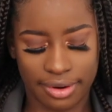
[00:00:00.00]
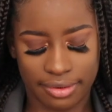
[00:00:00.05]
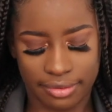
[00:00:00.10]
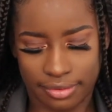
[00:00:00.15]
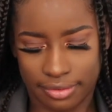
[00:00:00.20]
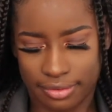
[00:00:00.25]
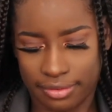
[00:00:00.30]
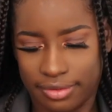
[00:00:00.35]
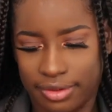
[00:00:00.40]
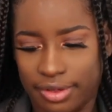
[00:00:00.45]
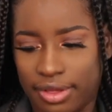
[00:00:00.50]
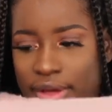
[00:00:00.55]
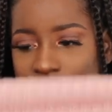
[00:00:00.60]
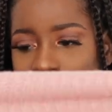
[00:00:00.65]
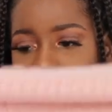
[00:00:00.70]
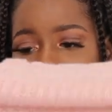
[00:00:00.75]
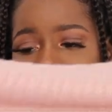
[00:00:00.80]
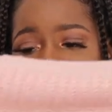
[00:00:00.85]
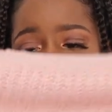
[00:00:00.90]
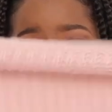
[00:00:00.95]
I don't know.
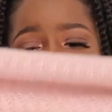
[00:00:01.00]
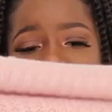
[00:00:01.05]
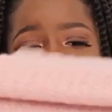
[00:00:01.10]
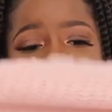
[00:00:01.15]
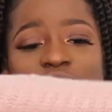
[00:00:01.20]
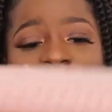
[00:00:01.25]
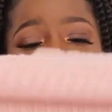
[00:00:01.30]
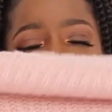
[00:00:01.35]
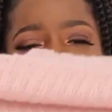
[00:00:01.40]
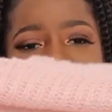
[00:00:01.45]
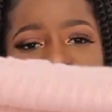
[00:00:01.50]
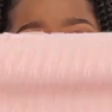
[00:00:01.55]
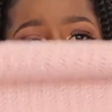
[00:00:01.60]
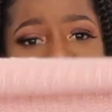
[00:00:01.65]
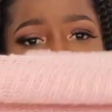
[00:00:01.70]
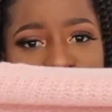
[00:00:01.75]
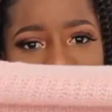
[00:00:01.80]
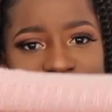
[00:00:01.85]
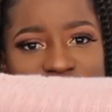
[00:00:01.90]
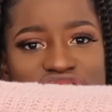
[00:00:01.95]
But like, it's pretty
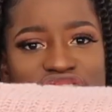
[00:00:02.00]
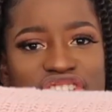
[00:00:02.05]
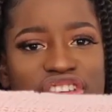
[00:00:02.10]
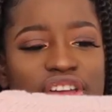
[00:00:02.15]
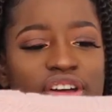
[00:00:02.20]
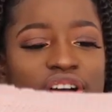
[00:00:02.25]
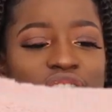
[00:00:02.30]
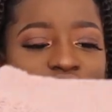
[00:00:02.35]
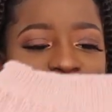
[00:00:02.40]
stretchy.